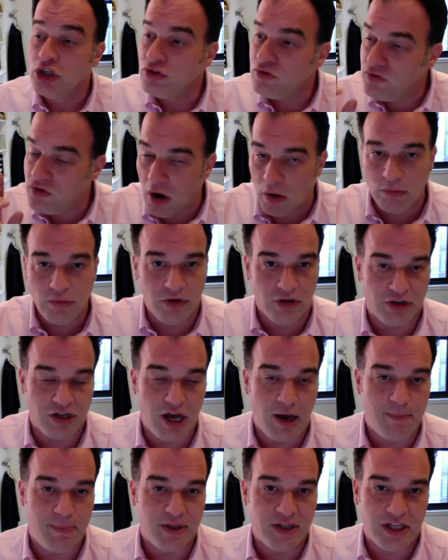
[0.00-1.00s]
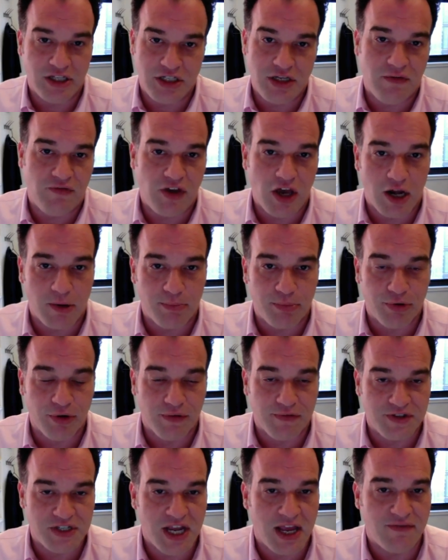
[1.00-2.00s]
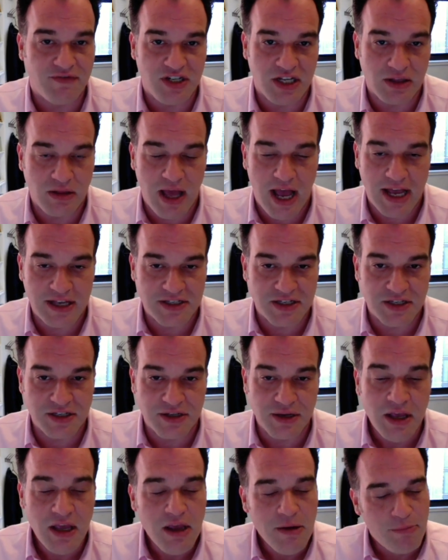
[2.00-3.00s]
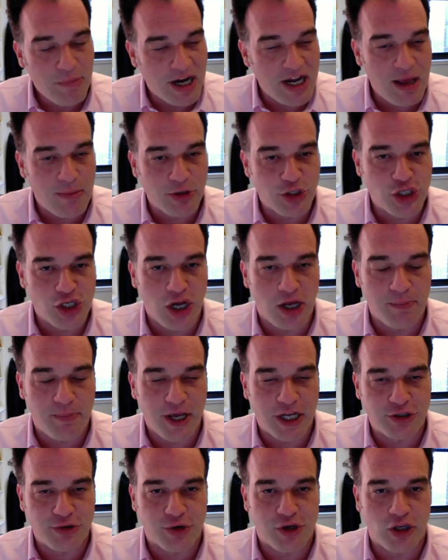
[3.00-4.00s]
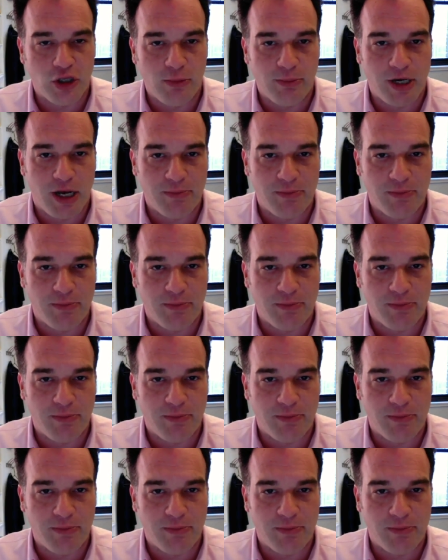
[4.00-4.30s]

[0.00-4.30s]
Don't look up unless you've got approved safety glasses. My name is Sean Patrick Hillman.